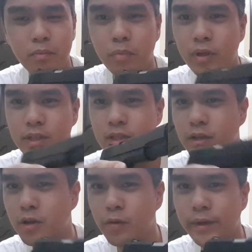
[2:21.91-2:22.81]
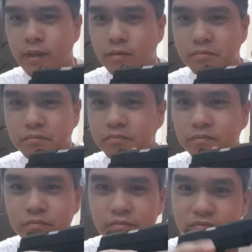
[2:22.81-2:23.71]
bullets are going
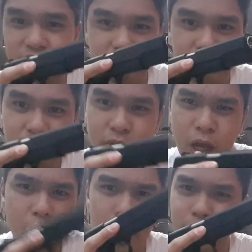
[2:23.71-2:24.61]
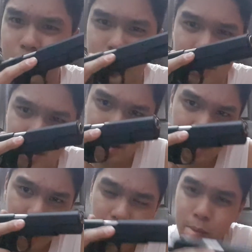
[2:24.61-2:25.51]
up, you just
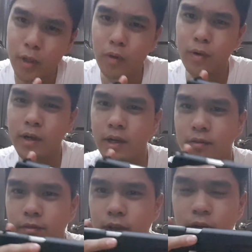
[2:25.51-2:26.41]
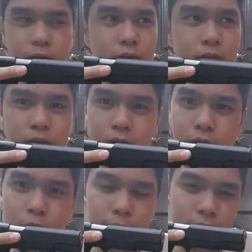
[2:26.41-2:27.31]
aim lower. If they're
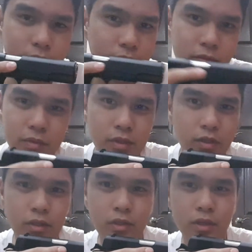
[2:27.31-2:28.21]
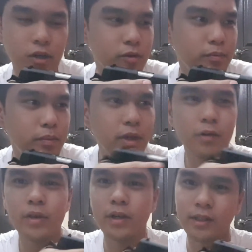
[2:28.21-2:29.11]
going
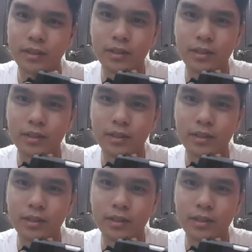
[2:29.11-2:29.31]
below your